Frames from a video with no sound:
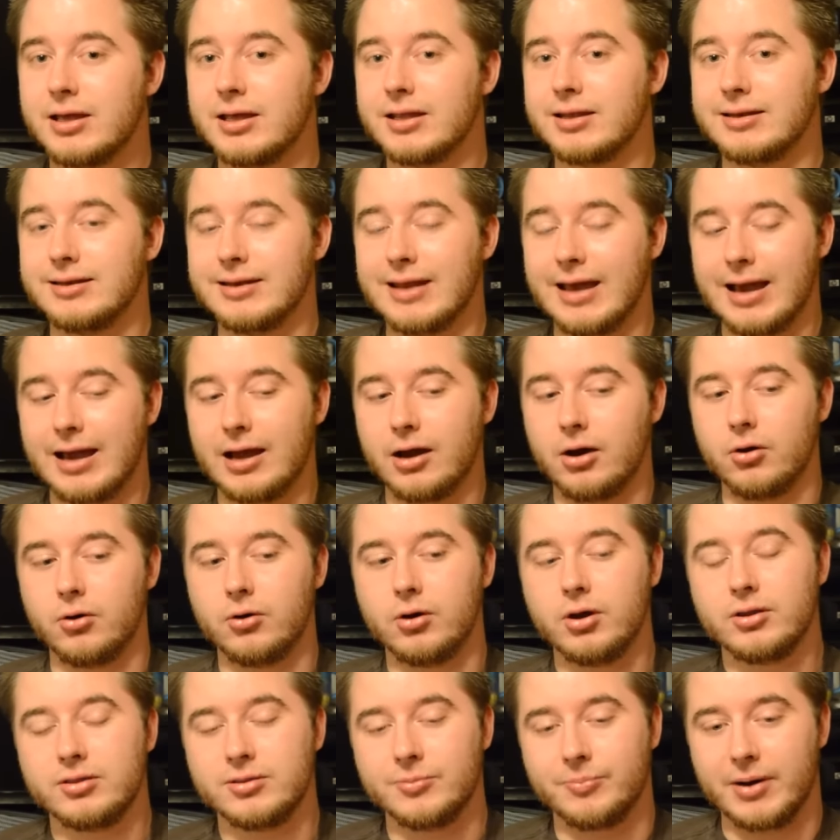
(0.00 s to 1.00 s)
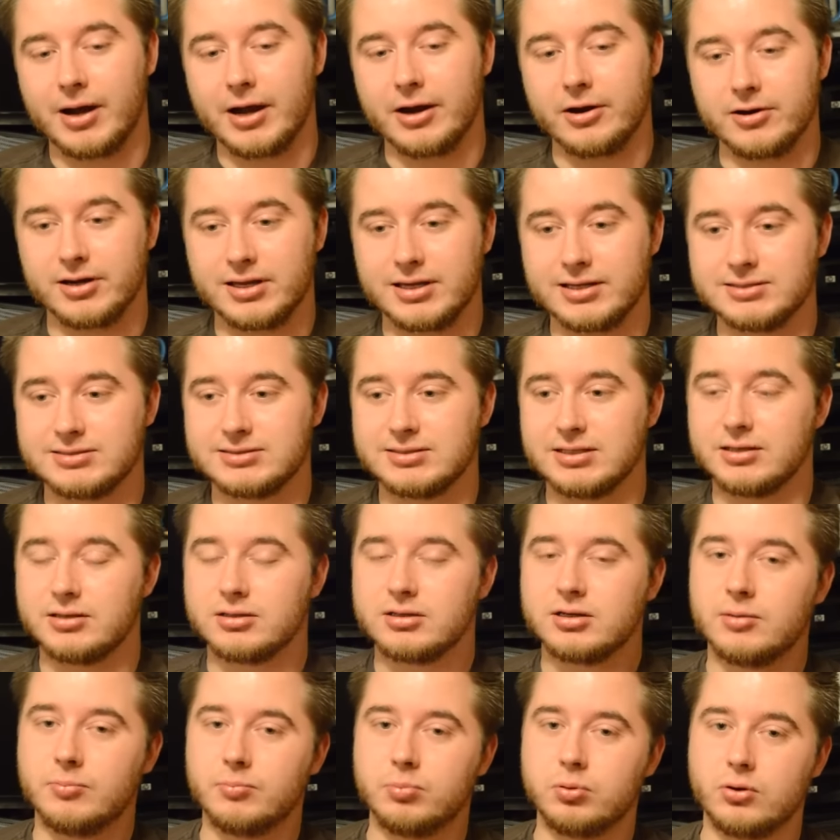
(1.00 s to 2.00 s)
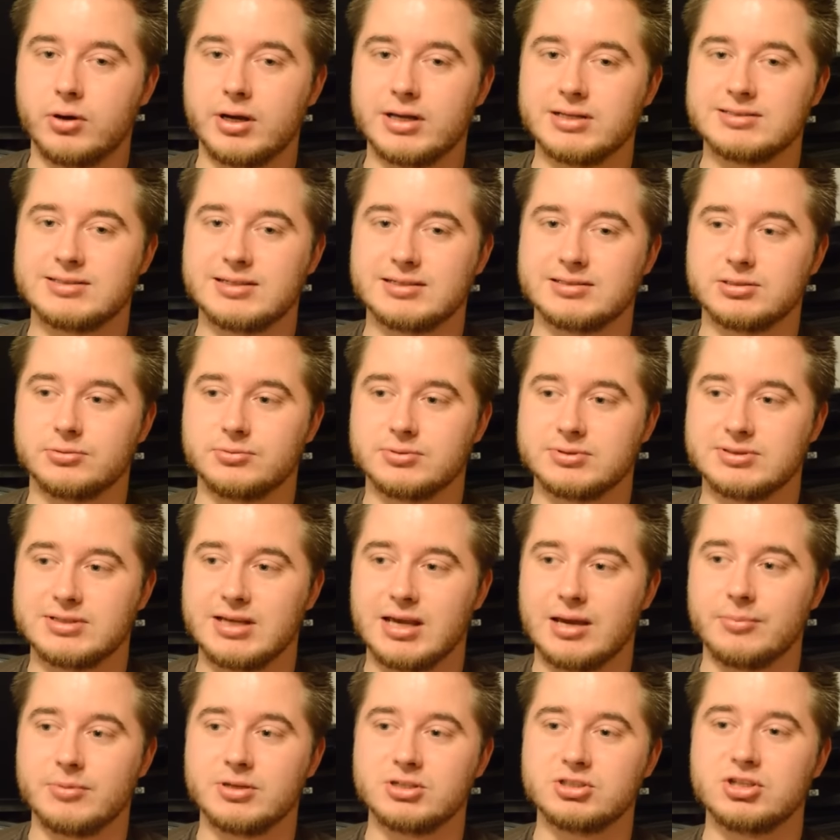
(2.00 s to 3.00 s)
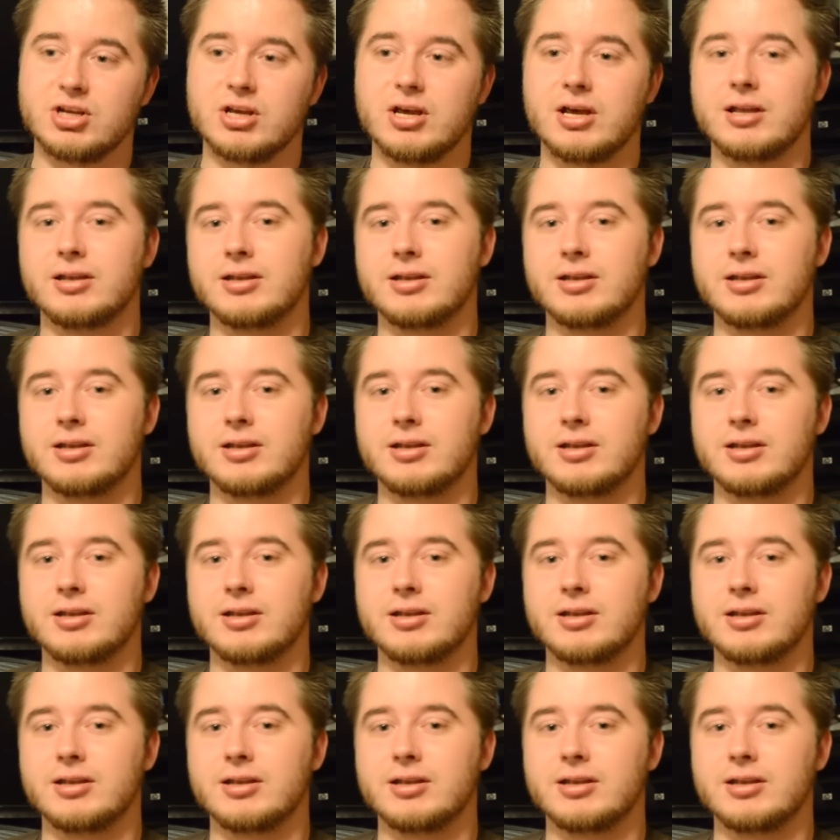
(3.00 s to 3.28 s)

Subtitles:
Now the buyer gets it, complains, says it was damaged.